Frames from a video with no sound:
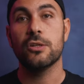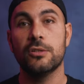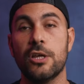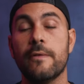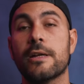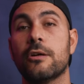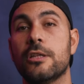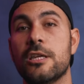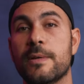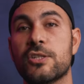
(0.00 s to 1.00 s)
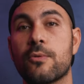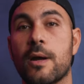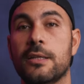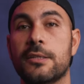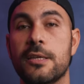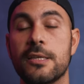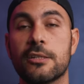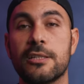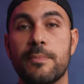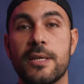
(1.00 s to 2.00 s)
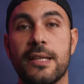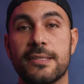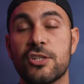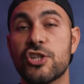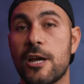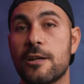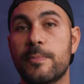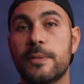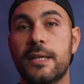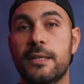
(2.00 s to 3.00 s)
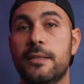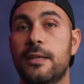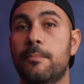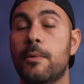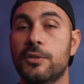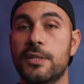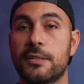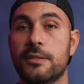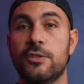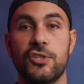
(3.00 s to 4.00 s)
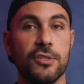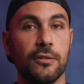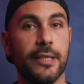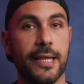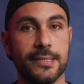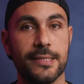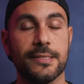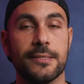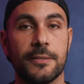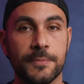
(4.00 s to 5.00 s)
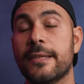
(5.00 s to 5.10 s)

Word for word: So the overall image quality is gonna be less sharp than uh, modern digital lenses.